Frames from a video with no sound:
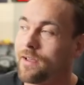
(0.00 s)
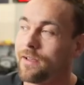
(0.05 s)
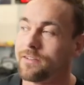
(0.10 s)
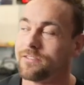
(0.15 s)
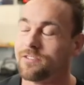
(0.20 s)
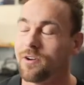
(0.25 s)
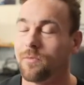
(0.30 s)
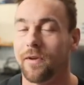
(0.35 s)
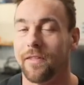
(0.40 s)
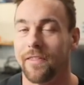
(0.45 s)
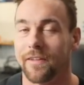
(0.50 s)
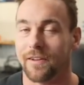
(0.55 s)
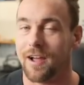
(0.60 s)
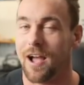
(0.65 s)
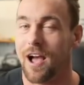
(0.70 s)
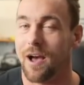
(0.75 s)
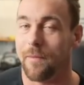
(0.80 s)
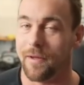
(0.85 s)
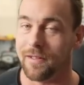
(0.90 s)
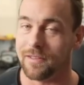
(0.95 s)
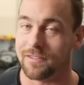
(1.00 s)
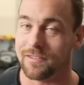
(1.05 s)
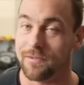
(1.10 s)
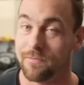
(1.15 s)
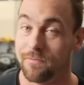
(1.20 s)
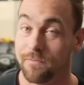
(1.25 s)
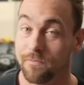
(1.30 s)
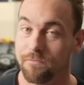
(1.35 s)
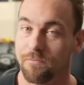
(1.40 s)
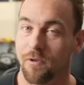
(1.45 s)
someone in the
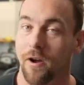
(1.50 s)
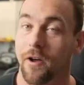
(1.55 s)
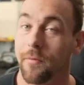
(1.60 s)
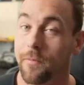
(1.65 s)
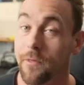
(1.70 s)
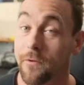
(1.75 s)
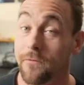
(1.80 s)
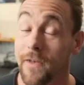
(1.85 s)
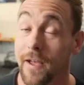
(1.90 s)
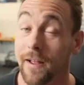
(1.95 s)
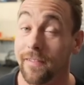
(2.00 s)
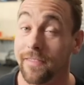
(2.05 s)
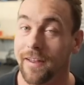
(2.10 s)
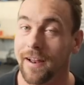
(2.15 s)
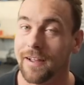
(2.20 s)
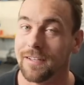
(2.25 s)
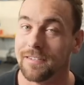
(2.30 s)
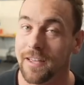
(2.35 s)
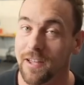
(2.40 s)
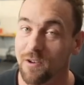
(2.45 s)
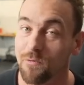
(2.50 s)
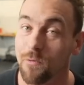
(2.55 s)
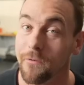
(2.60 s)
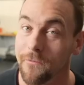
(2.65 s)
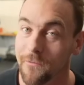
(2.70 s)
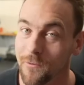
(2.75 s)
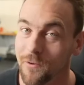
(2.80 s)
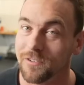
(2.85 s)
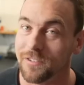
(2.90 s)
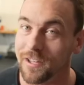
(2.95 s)
comments brought up the fact that I said
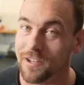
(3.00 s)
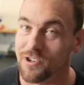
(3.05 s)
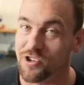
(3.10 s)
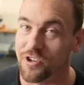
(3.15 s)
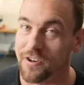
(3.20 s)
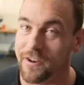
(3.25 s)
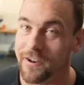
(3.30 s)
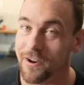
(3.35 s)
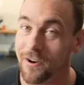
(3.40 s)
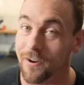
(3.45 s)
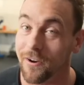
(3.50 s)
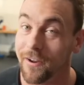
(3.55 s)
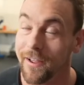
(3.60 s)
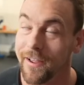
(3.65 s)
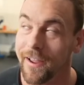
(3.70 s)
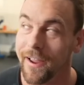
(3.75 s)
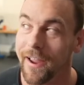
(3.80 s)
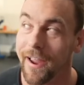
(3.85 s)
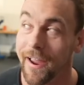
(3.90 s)
reverse engineer.